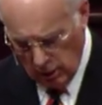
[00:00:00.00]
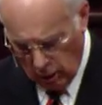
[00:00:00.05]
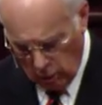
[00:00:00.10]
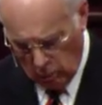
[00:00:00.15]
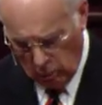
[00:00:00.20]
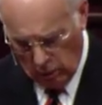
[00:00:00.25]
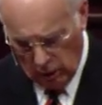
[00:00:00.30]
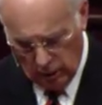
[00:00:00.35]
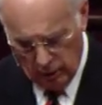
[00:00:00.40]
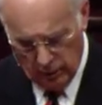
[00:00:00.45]

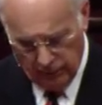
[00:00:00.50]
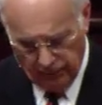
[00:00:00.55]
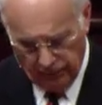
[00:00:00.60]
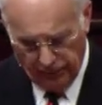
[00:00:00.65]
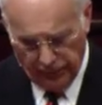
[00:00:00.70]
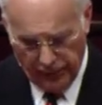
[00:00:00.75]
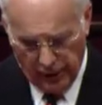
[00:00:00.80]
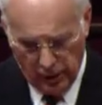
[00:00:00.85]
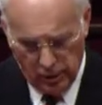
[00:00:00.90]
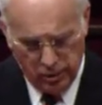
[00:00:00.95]
no one.
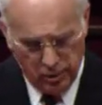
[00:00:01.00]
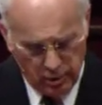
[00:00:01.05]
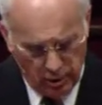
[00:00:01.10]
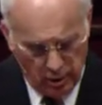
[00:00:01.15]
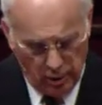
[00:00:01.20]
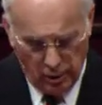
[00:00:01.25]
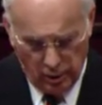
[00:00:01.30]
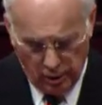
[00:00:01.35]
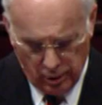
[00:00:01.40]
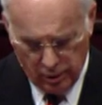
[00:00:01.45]

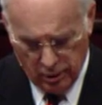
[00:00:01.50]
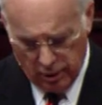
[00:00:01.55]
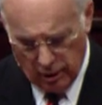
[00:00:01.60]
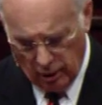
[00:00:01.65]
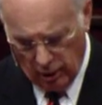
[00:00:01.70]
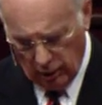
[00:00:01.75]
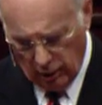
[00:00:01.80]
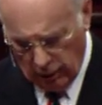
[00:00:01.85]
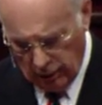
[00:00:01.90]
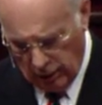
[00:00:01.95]
This
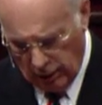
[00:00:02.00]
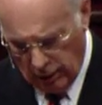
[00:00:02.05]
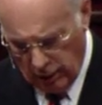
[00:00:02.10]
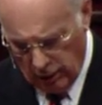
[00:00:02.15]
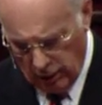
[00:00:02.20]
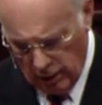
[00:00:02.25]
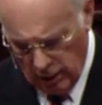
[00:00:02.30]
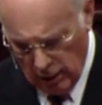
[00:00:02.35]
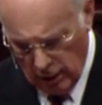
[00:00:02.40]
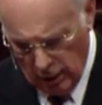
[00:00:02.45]
is the
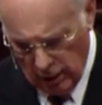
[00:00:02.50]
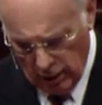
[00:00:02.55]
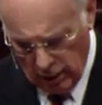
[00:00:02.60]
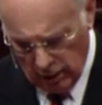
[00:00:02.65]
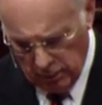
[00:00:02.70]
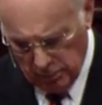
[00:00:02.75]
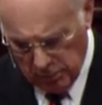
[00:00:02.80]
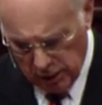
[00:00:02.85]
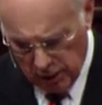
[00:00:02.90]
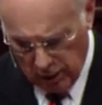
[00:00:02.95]
clear,
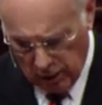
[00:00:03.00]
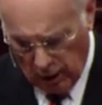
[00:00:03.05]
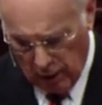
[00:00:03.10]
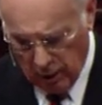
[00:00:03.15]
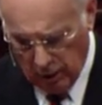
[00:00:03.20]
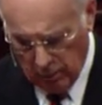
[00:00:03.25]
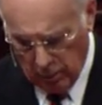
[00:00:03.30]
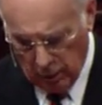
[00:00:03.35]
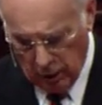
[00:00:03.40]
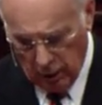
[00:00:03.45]

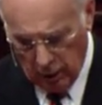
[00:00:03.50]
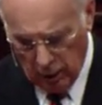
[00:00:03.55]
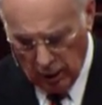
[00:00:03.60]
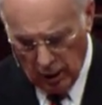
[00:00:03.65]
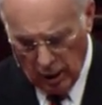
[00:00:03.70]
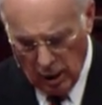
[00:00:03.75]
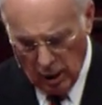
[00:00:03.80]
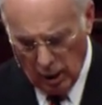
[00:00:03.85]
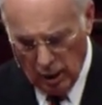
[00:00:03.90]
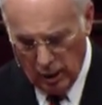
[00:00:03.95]

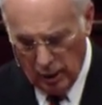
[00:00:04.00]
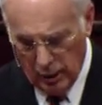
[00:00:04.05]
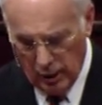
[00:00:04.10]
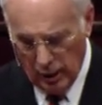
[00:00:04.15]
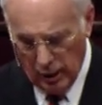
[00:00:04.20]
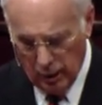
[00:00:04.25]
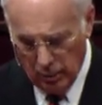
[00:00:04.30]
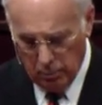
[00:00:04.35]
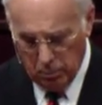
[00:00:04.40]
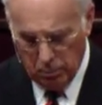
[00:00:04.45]
unmistakable,
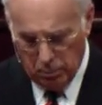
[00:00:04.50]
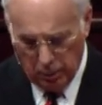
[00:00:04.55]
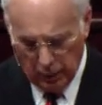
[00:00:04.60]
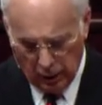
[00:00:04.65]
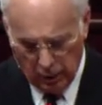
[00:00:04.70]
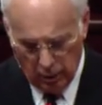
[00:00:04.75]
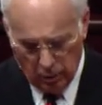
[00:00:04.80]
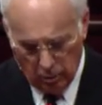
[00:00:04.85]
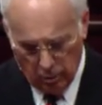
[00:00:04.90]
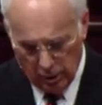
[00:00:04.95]

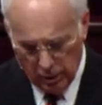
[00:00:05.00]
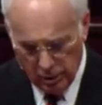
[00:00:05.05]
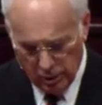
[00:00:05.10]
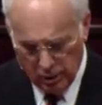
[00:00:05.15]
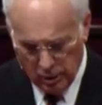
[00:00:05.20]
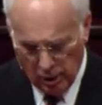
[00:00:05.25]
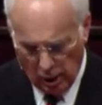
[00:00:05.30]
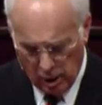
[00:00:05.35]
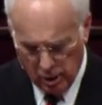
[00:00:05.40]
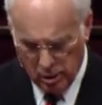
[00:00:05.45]

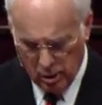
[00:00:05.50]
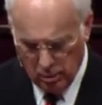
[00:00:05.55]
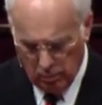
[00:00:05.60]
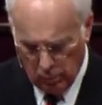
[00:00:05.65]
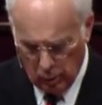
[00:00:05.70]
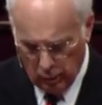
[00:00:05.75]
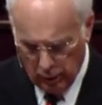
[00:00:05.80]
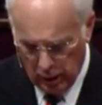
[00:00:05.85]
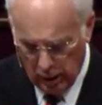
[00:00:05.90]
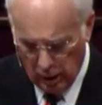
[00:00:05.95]
unambiguous
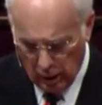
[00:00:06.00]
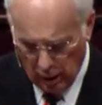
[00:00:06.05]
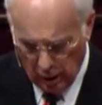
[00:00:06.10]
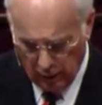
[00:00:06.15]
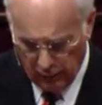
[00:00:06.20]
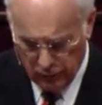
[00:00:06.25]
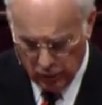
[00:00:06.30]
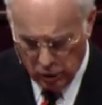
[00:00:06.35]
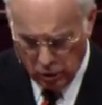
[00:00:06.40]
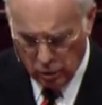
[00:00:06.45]
testimony
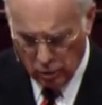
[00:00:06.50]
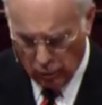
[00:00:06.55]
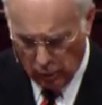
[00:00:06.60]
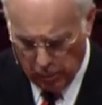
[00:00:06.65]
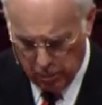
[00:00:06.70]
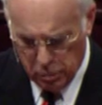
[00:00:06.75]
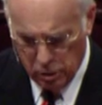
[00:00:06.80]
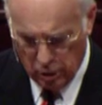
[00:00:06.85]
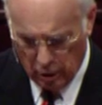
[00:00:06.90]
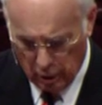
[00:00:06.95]
of
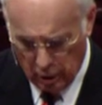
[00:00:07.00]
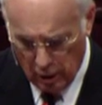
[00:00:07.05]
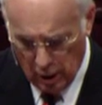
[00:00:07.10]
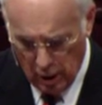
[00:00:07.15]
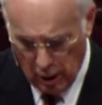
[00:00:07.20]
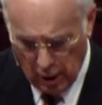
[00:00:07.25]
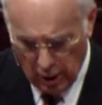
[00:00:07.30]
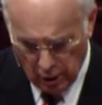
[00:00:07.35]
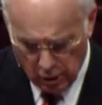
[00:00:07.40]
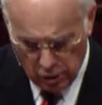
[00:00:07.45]

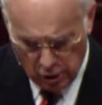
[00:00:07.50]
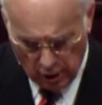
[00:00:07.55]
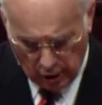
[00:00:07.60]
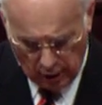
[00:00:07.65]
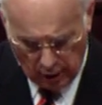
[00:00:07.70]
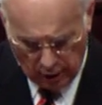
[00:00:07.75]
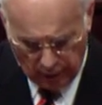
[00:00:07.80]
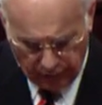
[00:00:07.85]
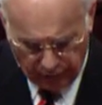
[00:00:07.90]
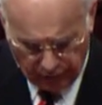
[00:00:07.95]
Scripture.
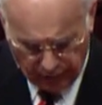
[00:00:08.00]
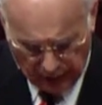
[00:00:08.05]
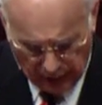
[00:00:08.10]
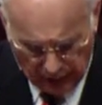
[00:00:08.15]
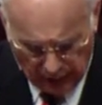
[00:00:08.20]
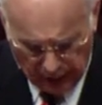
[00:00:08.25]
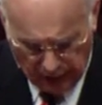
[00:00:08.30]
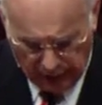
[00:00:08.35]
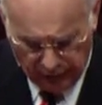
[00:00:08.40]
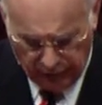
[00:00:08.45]
John
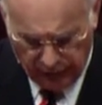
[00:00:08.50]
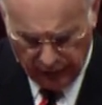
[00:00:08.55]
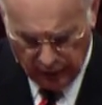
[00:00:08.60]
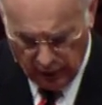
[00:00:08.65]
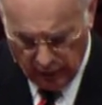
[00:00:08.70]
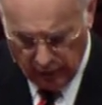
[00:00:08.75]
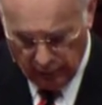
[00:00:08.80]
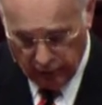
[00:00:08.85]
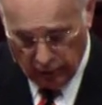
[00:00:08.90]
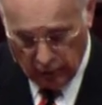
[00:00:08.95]

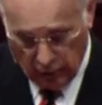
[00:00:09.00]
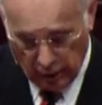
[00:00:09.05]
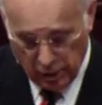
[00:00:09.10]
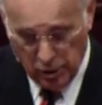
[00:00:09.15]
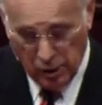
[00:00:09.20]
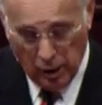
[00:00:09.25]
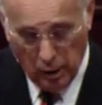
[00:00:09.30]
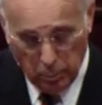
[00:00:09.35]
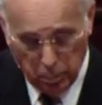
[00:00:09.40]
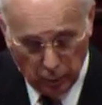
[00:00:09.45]
5, for
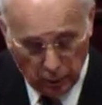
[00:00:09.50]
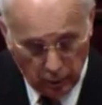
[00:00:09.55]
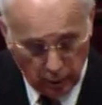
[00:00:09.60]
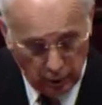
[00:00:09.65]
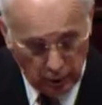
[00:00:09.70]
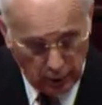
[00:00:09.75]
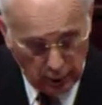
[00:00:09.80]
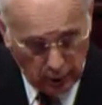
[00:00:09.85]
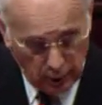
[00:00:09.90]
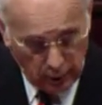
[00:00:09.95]

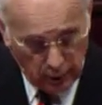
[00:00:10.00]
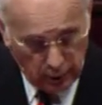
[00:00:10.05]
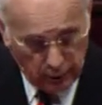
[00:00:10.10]
example,